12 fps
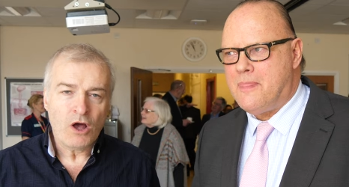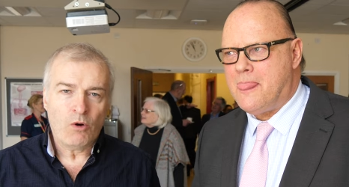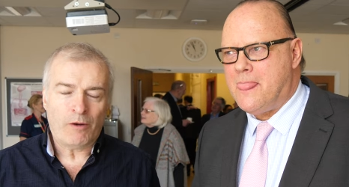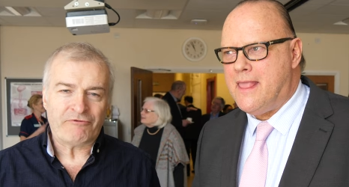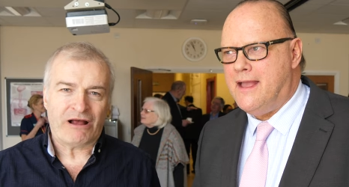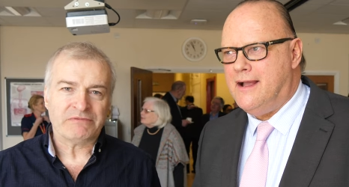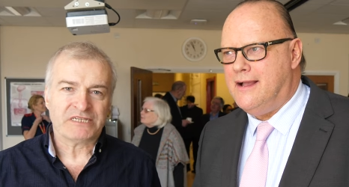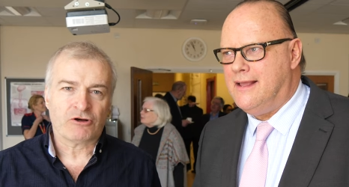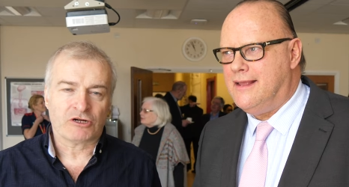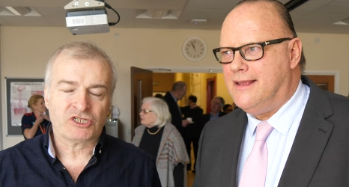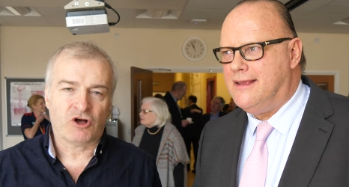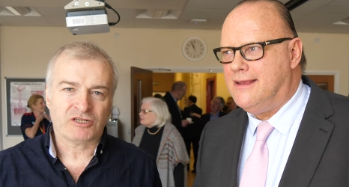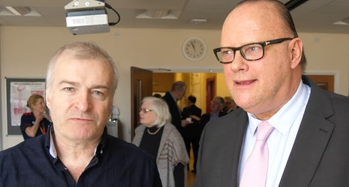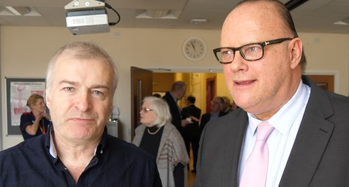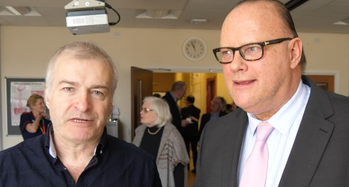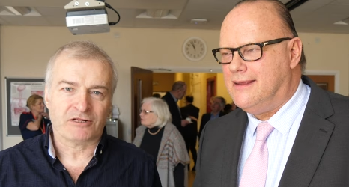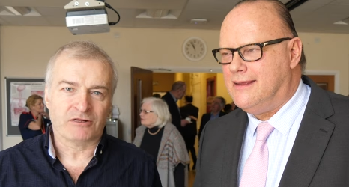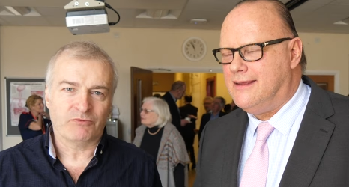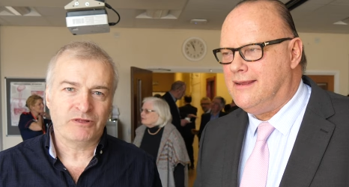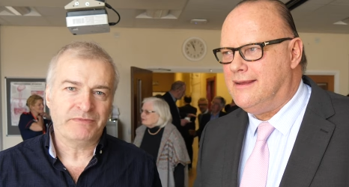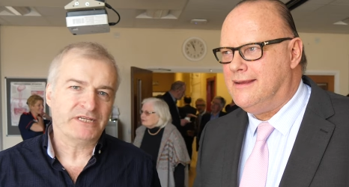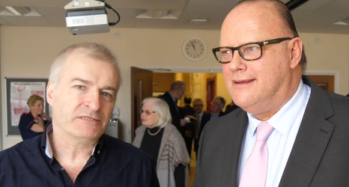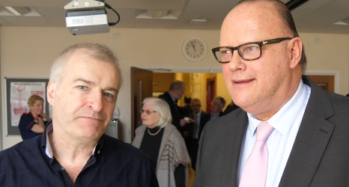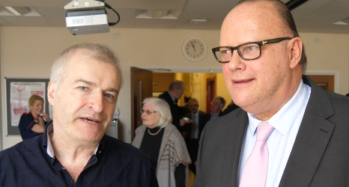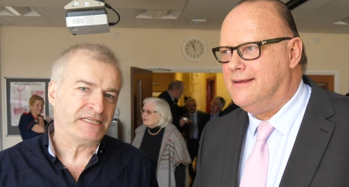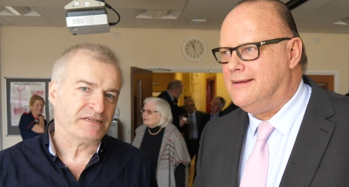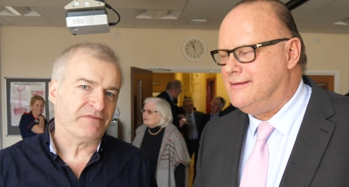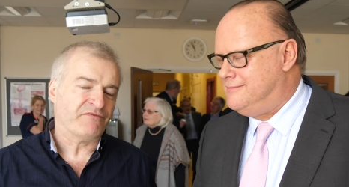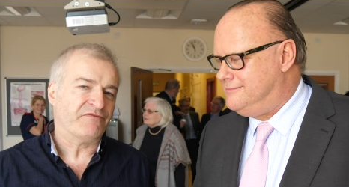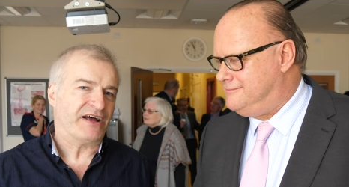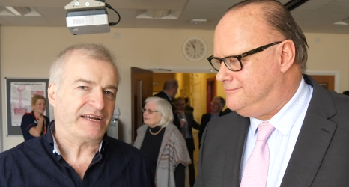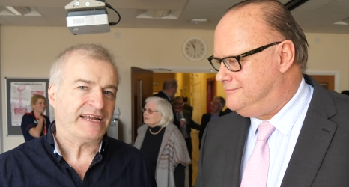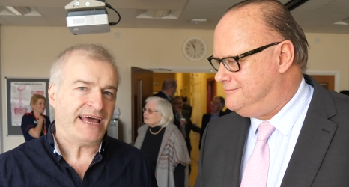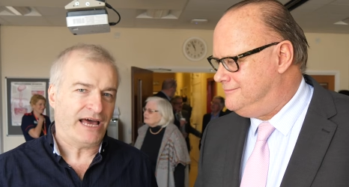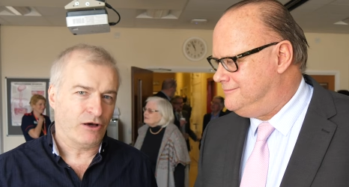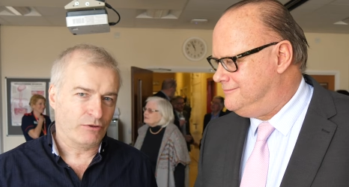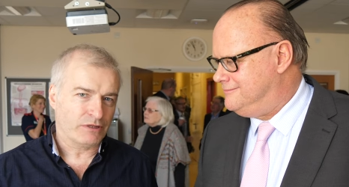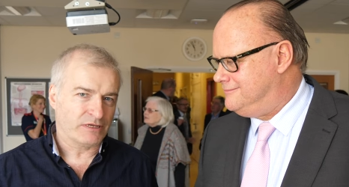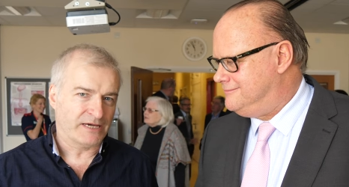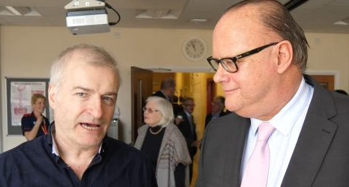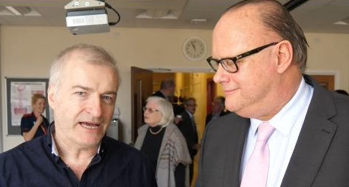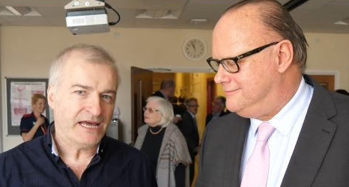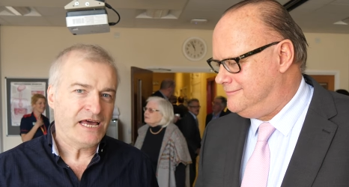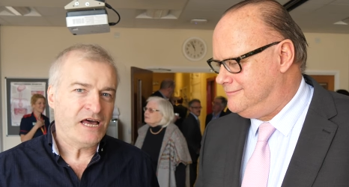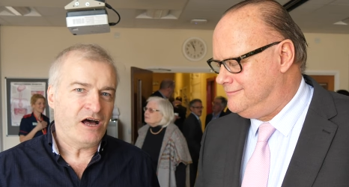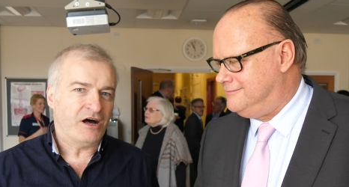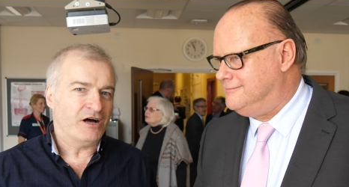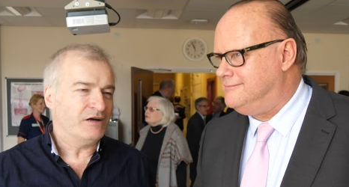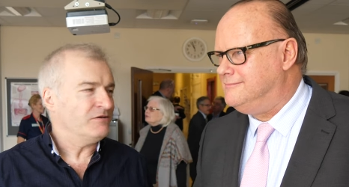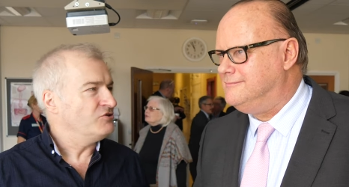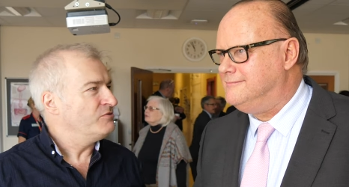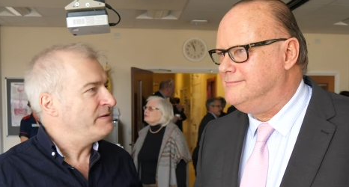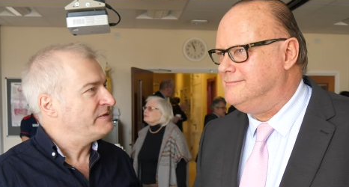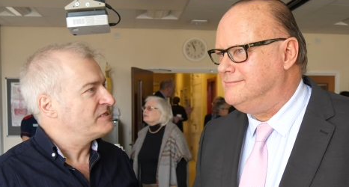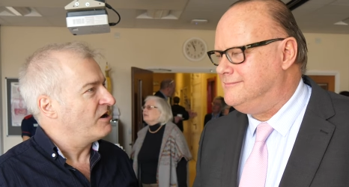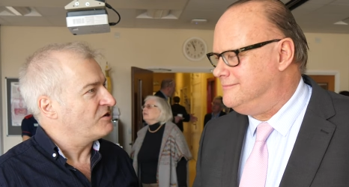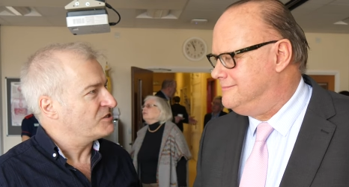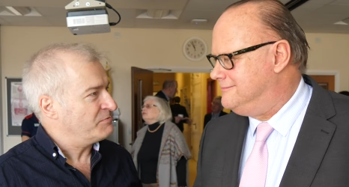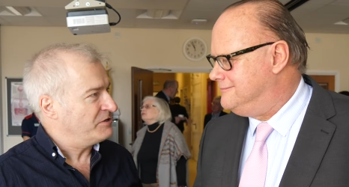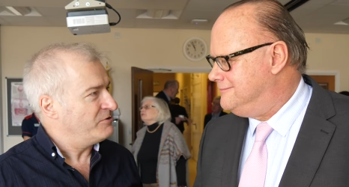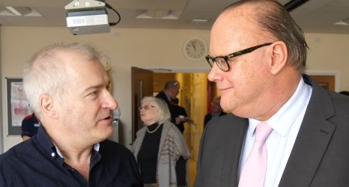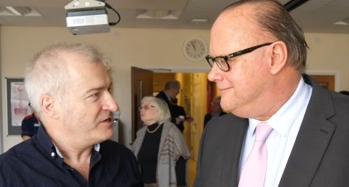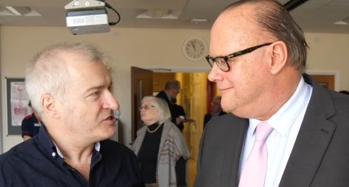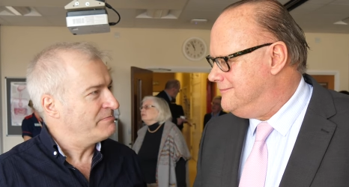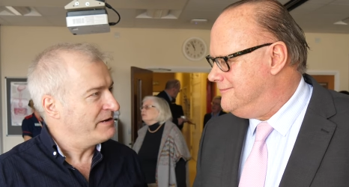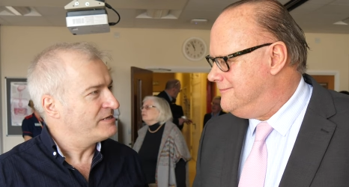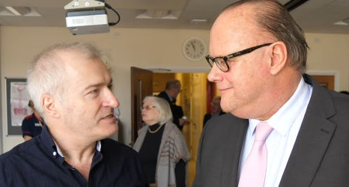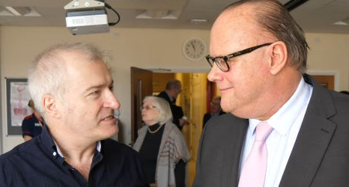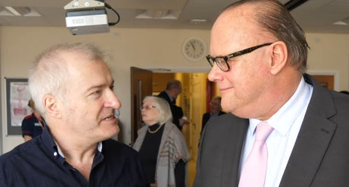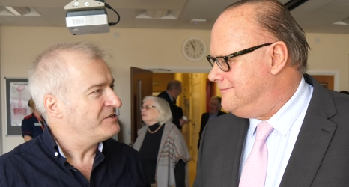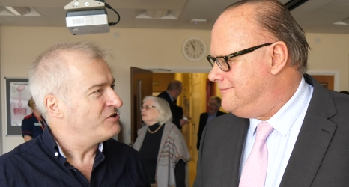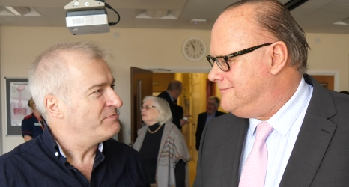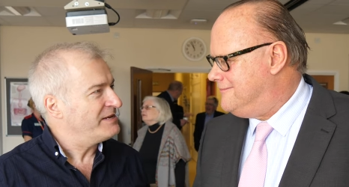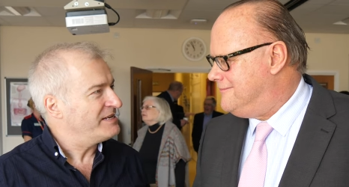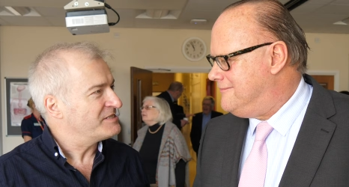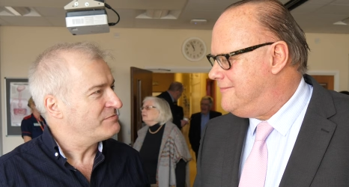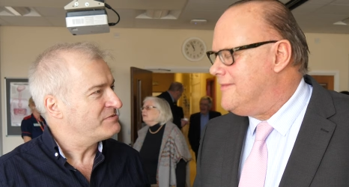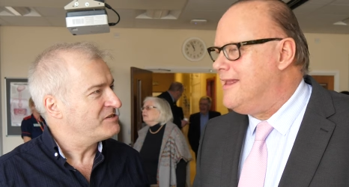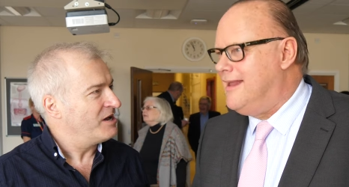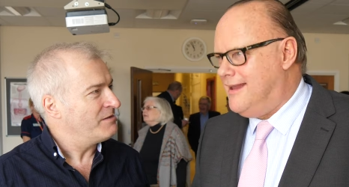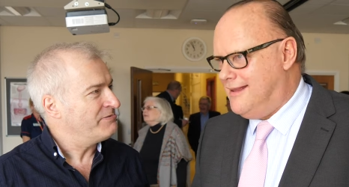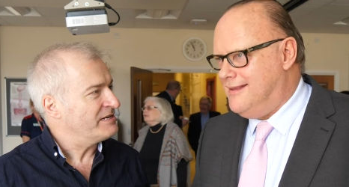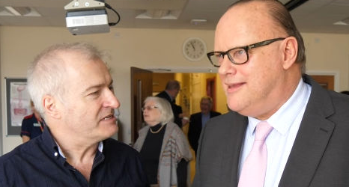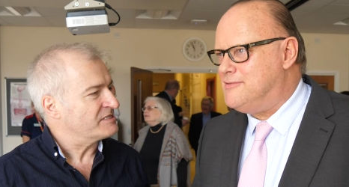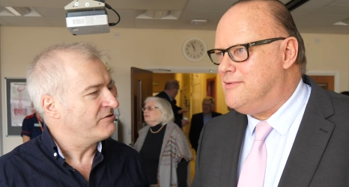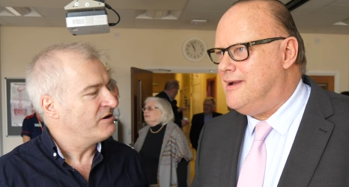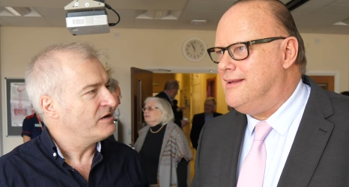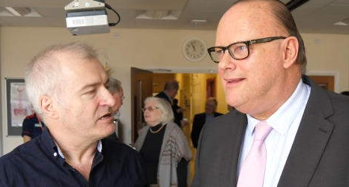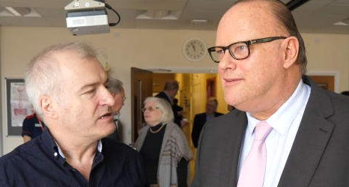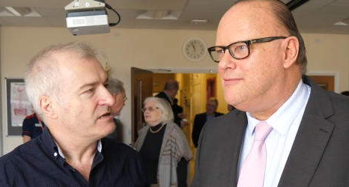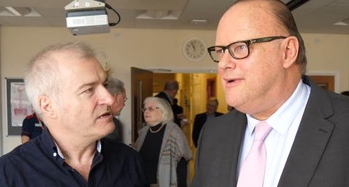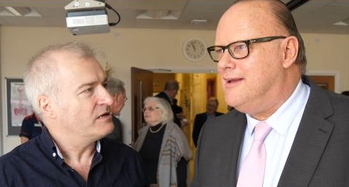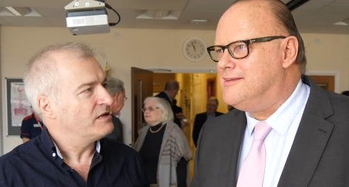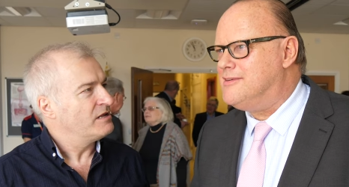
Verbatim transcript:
Speaker 1: We're up at Ramsey Cottage Hospital. With me is Peter from Vannin Healthcare. Uh, you may be Dutch, but you're actually based here and you've been here some time,
Speaker 2: Peter. That's right, right, that's right.